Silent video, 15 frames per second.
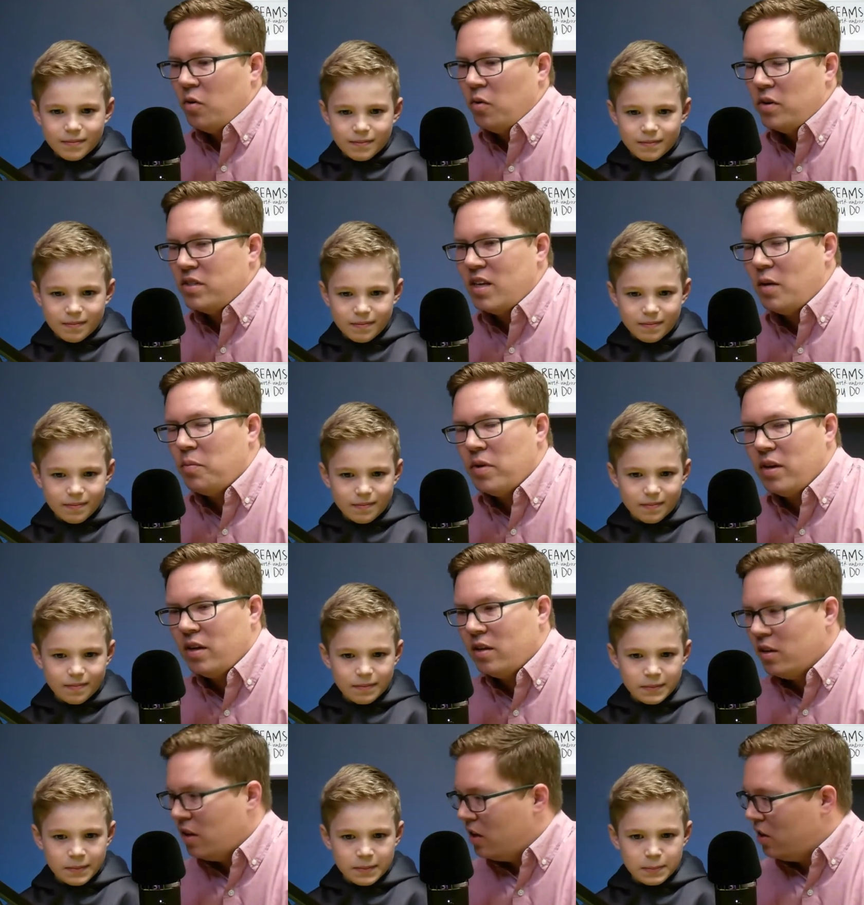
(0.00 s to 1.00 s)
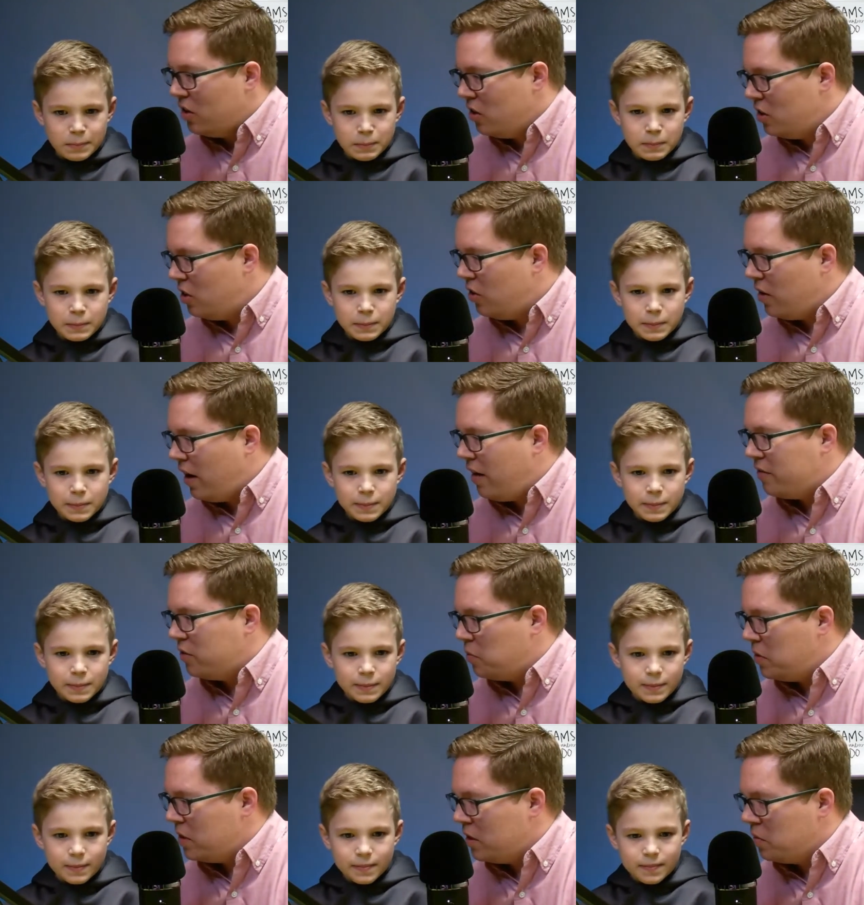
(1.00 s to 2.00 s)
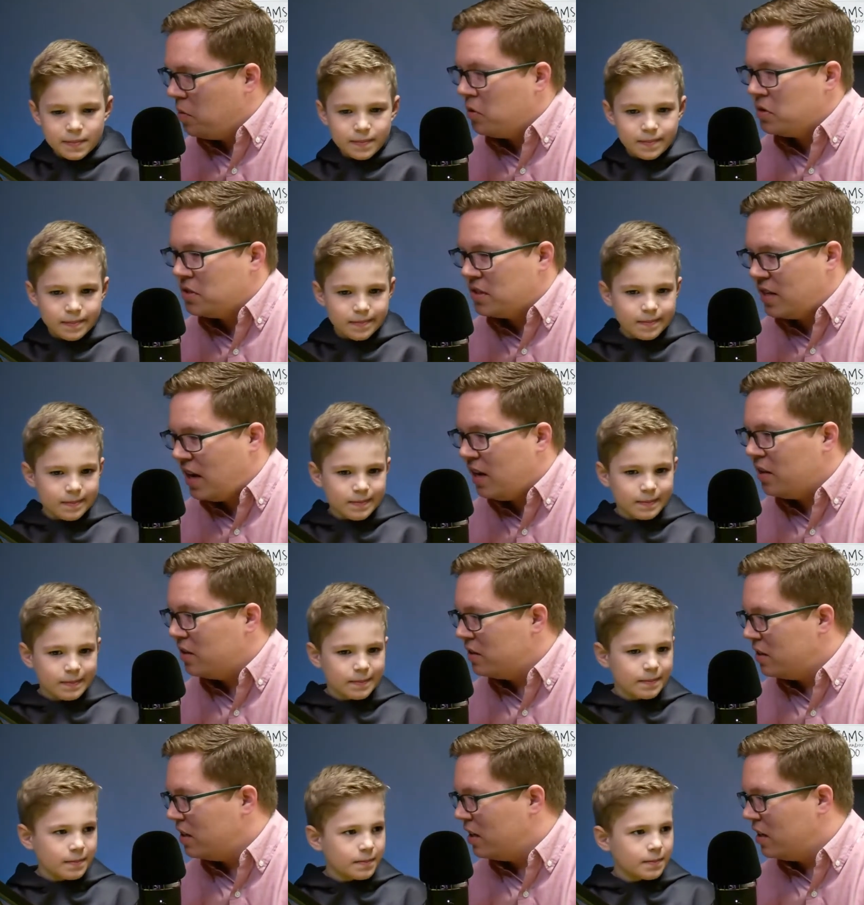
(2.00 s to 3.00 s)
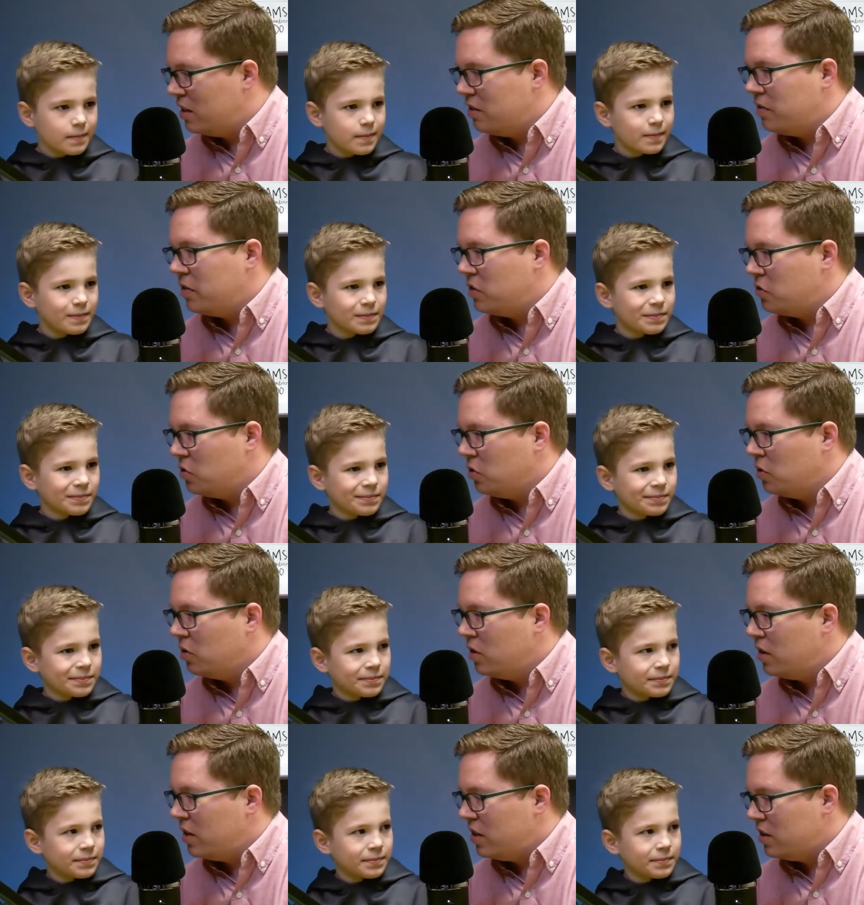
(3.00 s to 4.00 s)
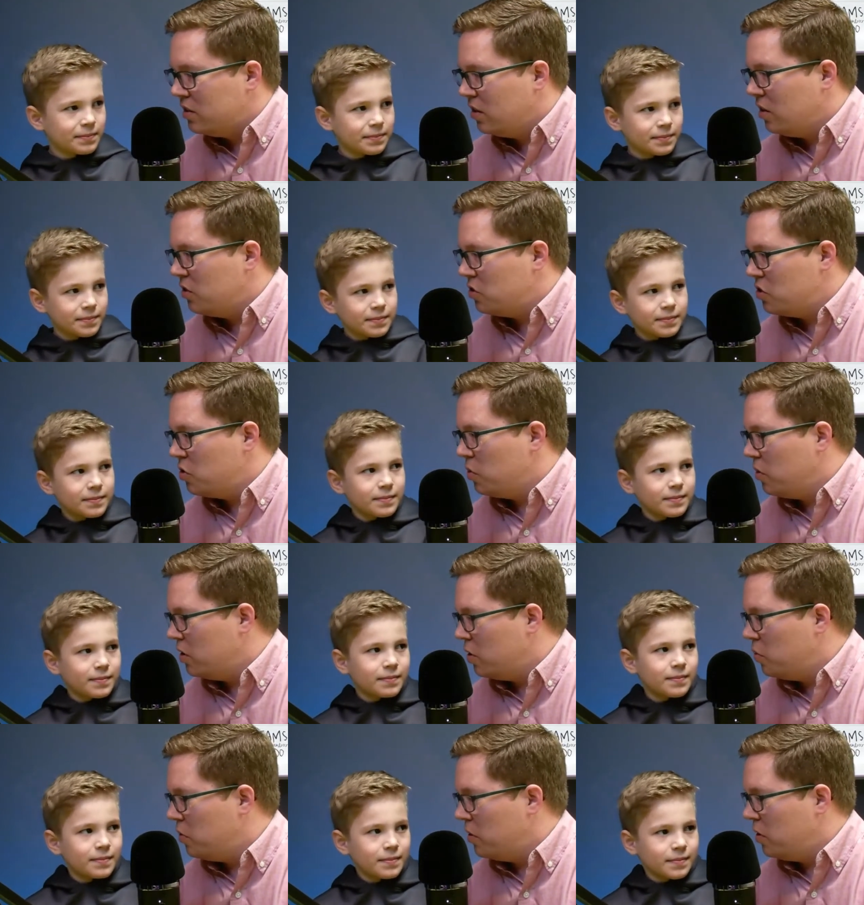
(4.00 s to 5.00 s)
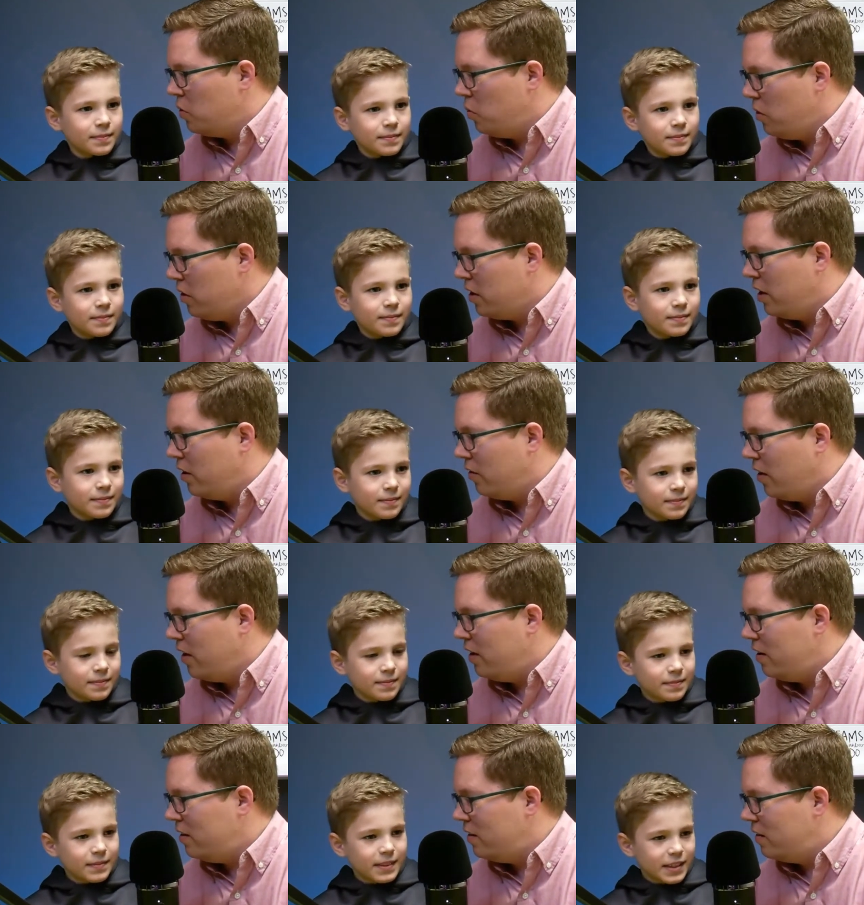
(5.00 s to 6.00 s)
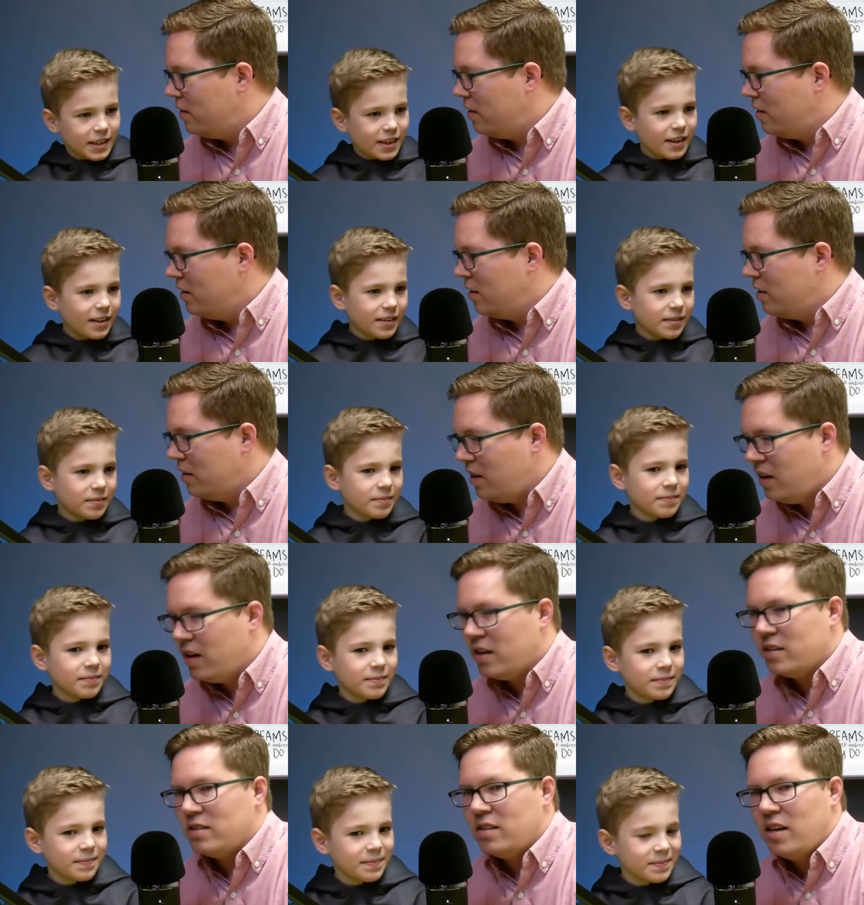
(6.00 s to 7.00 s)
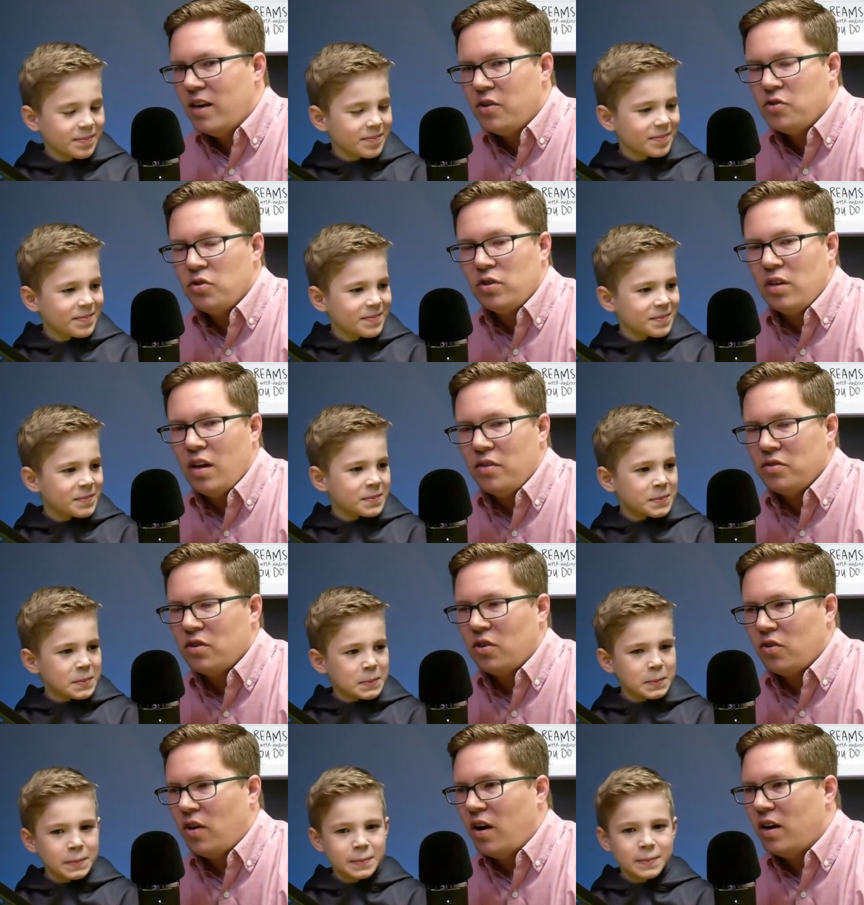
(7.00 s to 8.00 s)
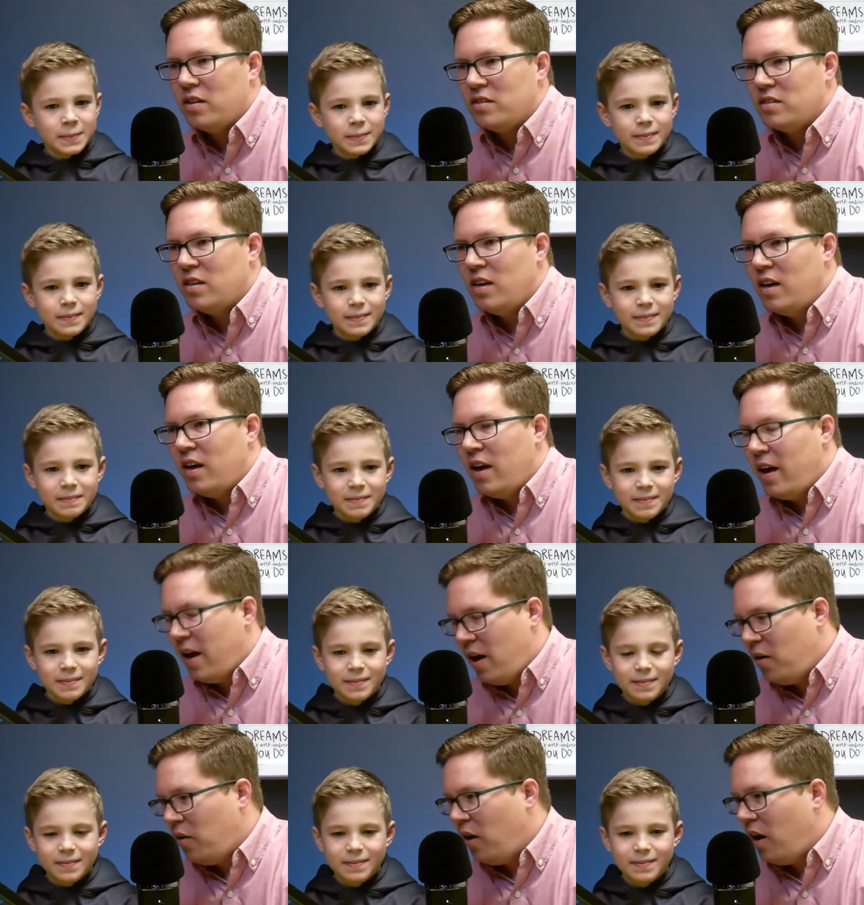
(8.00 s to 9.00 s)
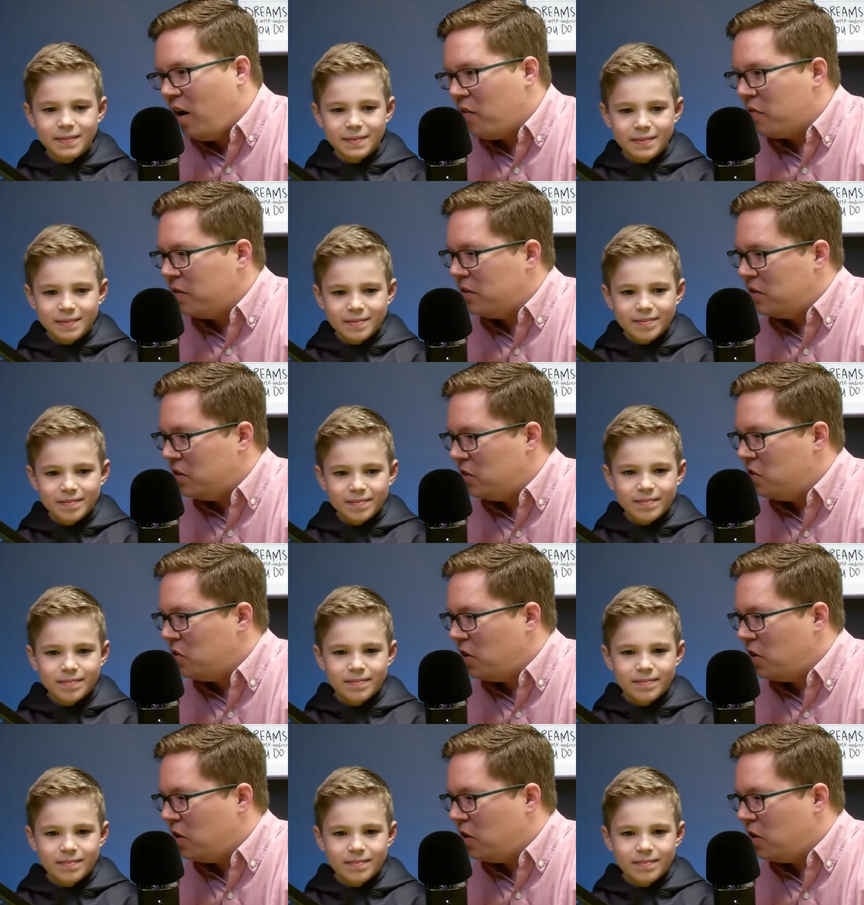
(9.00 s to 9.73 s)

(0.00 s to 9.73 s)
Speaker 1: What does that mean? you don't have to be the most talented individual as long as you're willing to put the work in, right? Yeah. Yes. Andrew loves lacrosse. How often do you